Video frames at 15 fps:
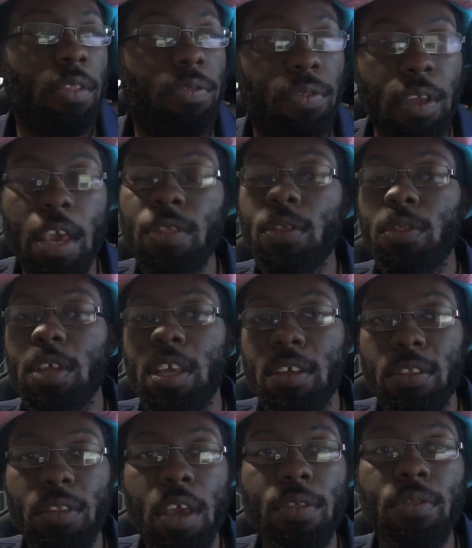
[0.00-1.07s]
This is
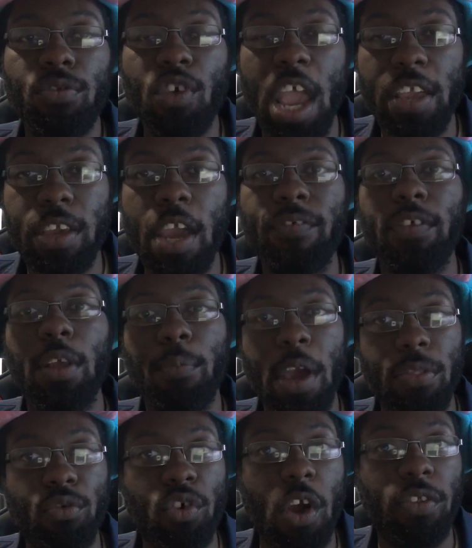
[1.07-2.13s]
JK from the
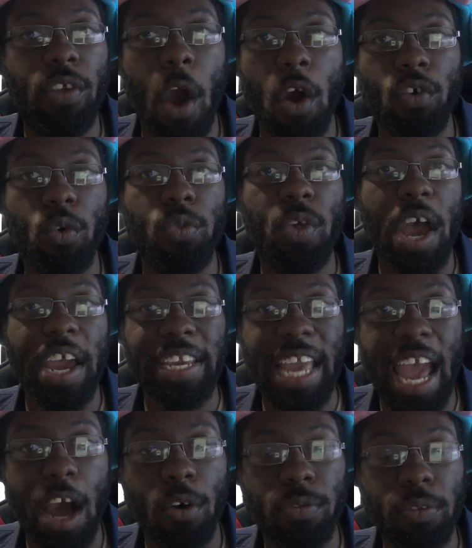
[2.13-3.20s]
Ministry of Otaku signing
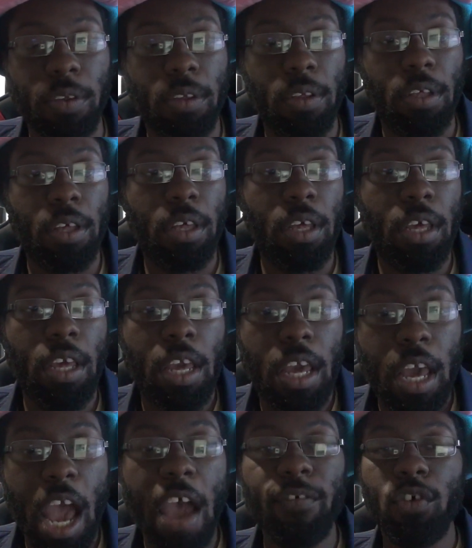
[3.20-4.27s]
out.
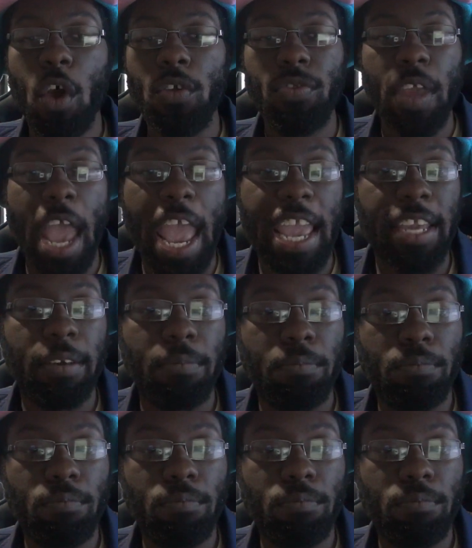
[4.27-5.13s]
Have a good day.